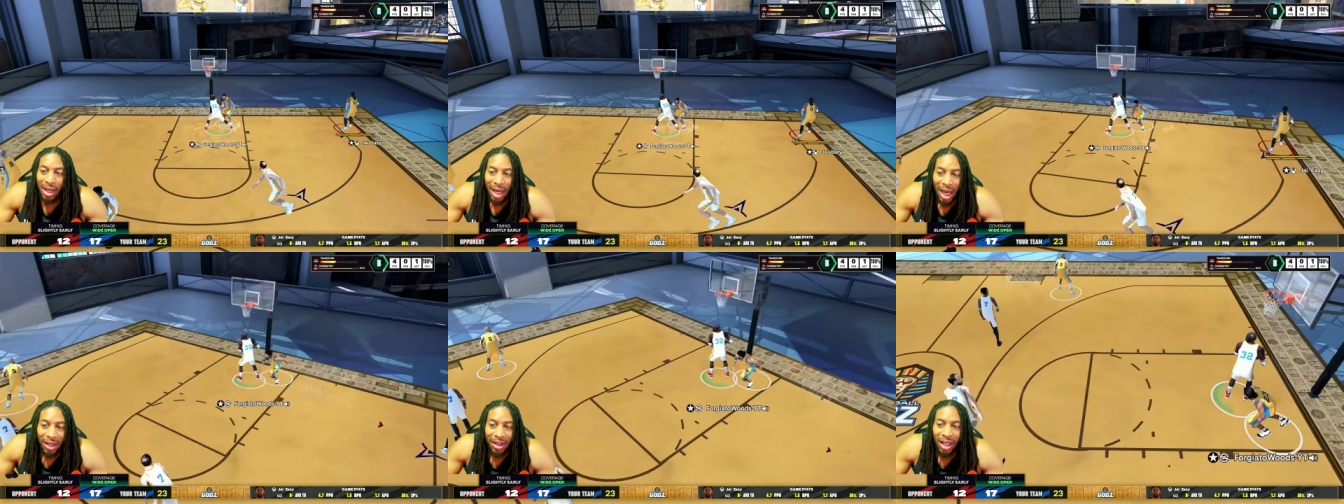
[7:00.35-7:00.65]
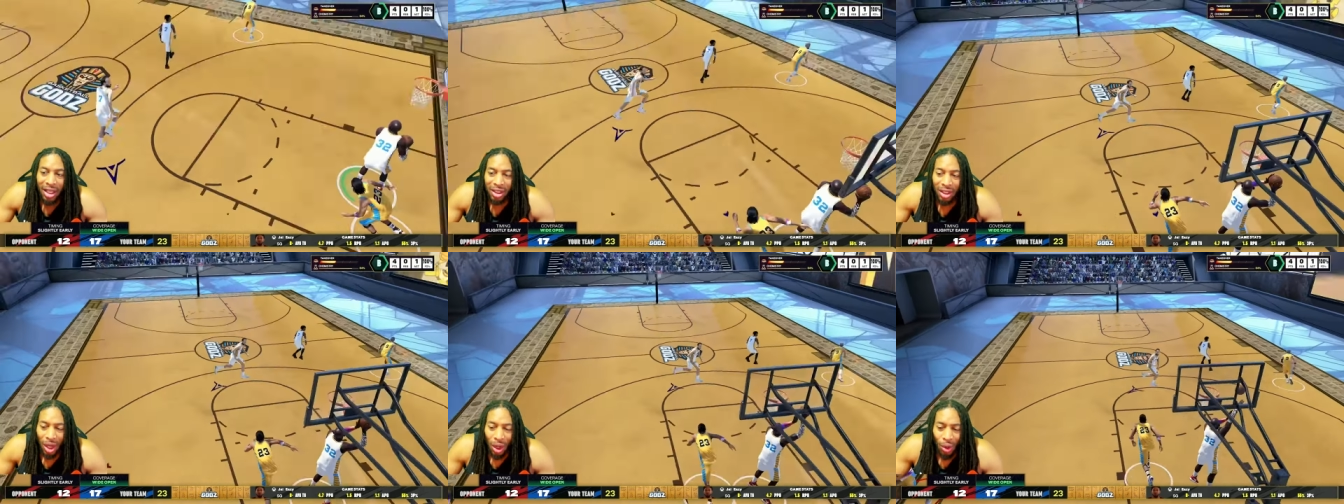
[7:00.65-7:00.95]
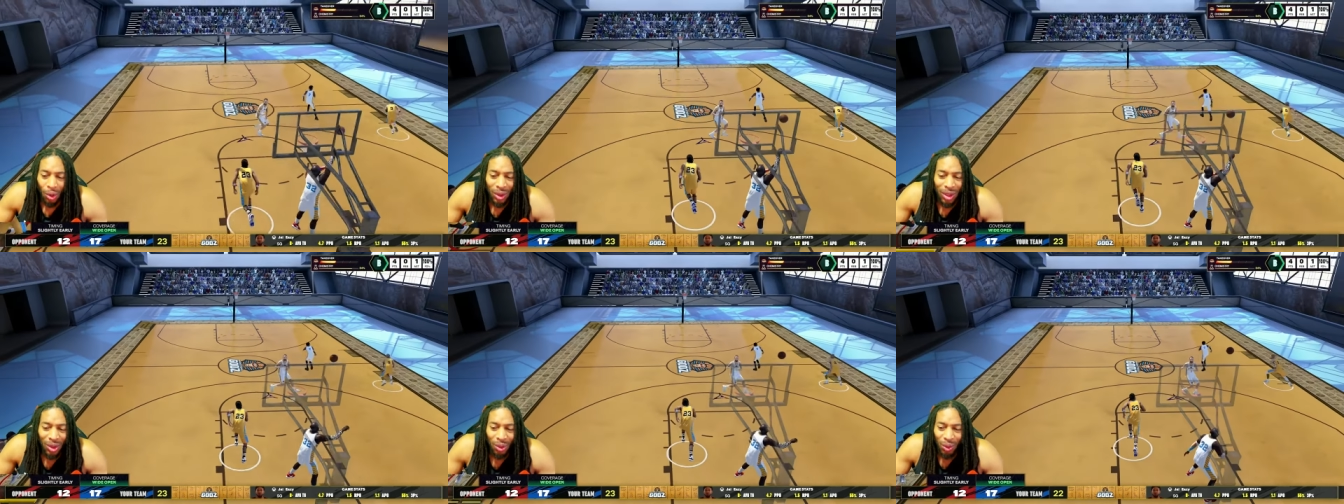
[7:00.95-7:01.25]
And there's
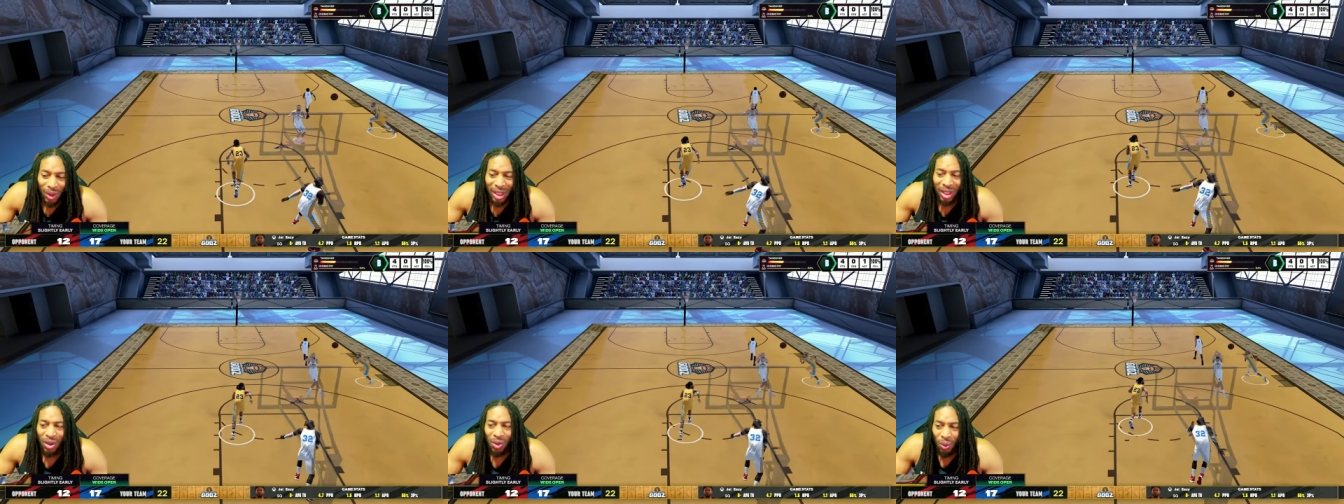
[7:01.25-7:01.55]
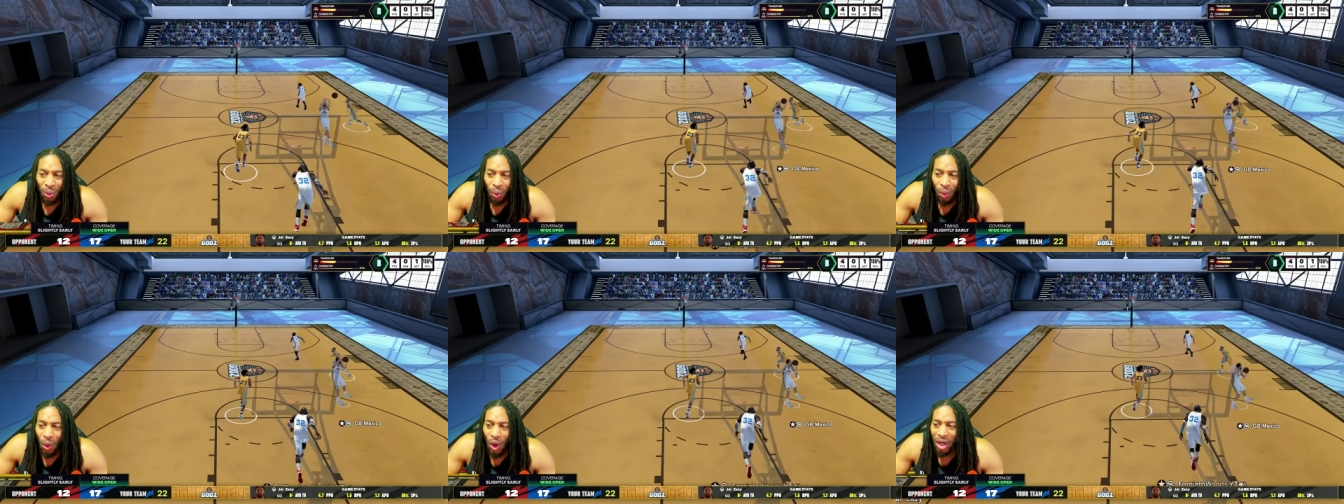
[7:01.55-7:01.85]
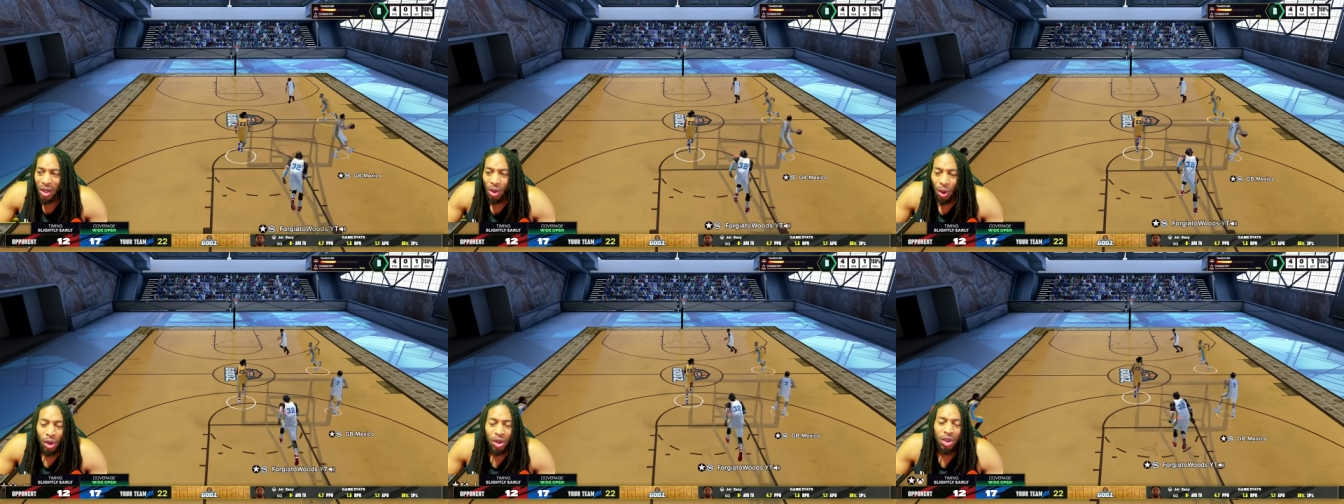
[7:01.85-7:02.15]
only really
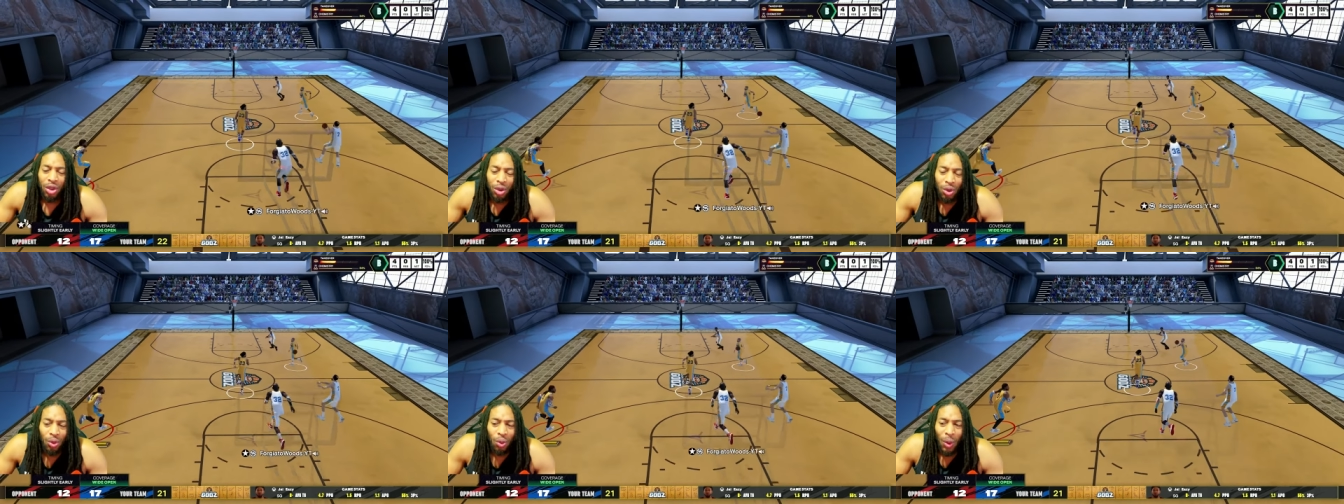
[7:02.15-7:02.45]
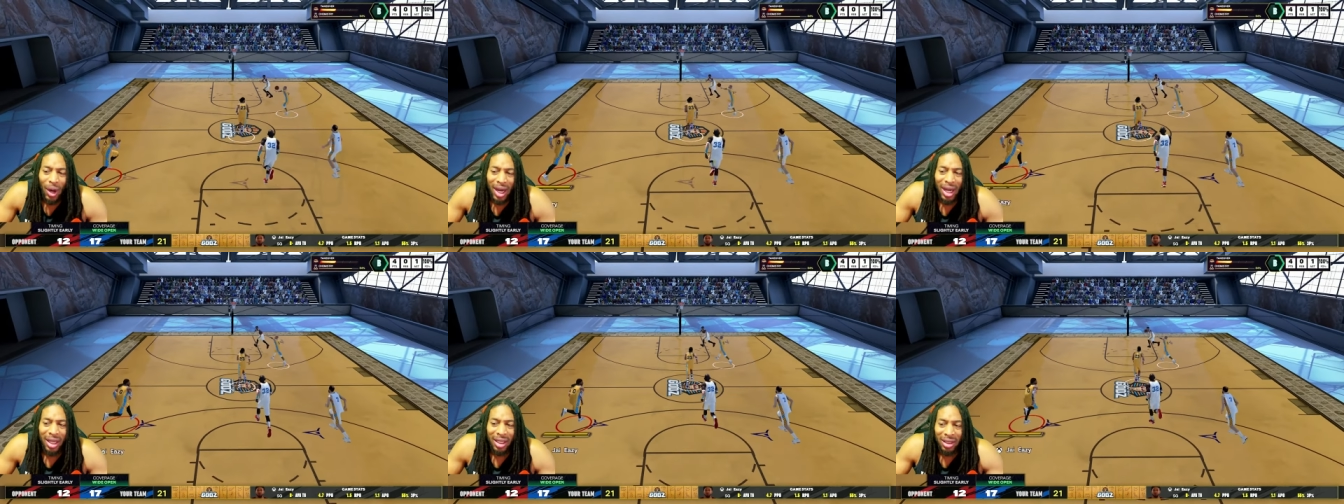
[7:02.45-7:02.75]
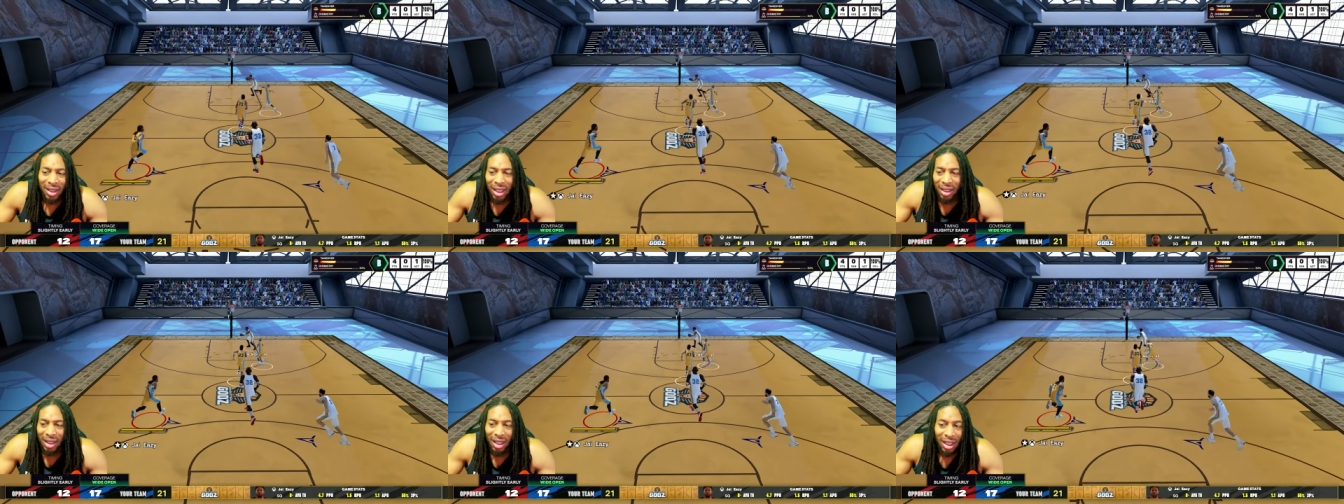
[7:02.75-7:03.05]
one or two ways
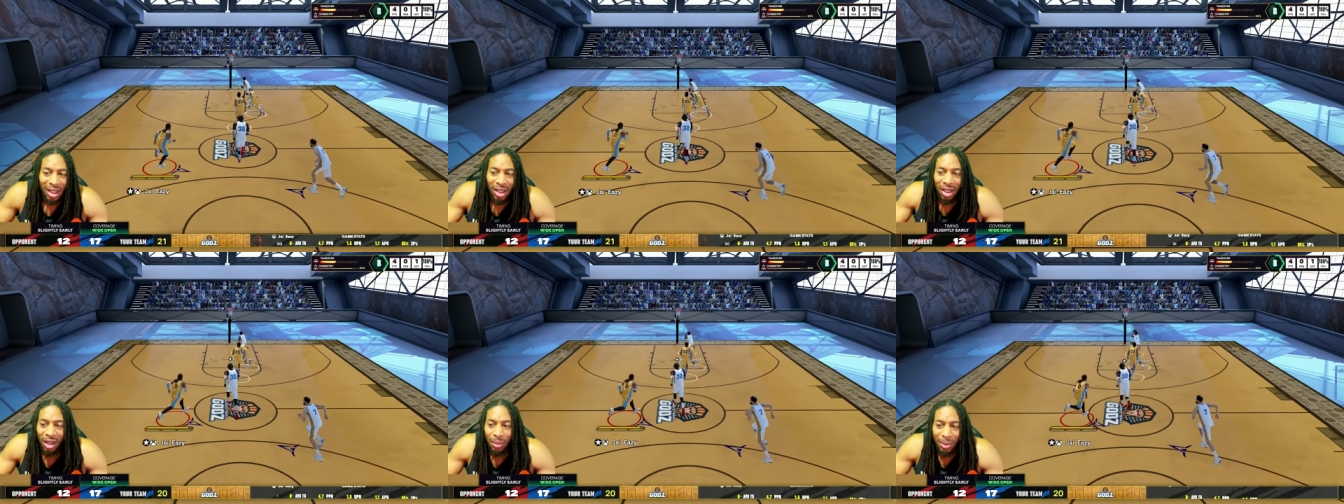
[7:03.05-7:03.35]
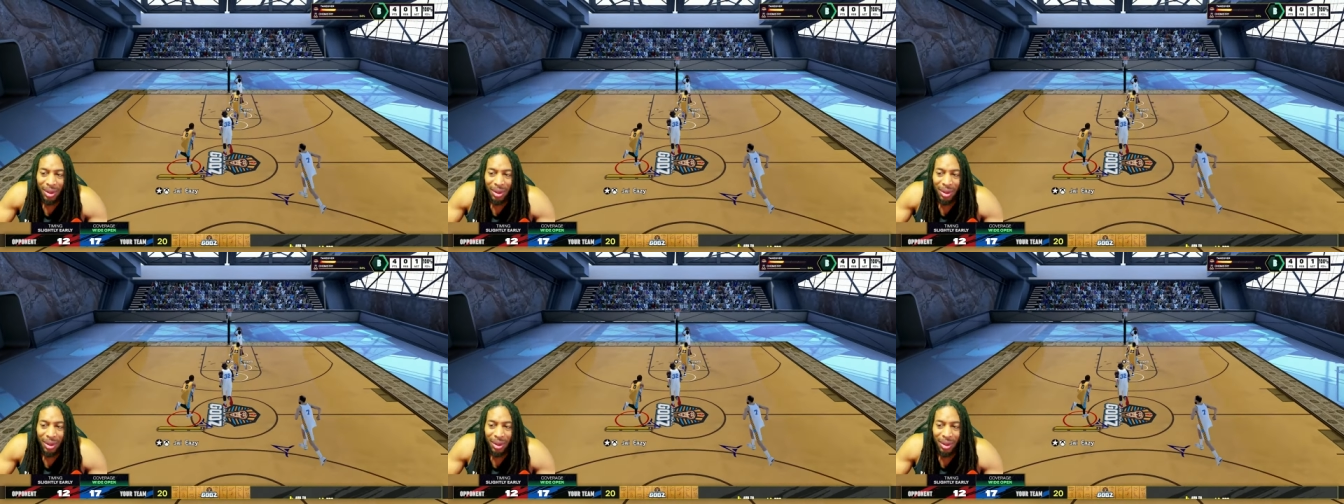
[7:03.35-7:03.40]
that it could have